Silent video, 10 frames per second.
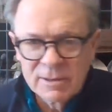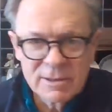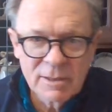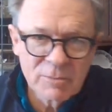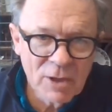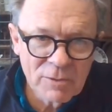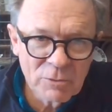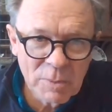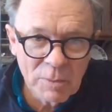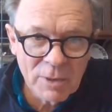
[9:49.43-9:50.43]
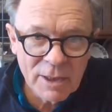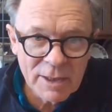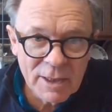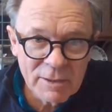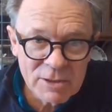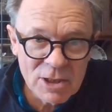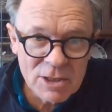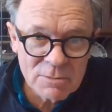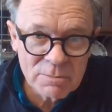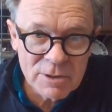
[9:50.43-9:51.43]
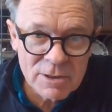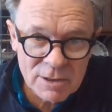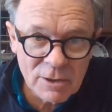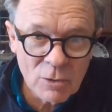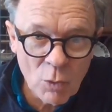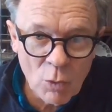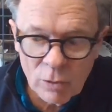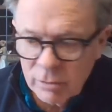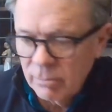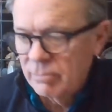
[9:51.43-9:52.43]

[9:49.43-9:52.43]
Sometimes people like that are just best ignored.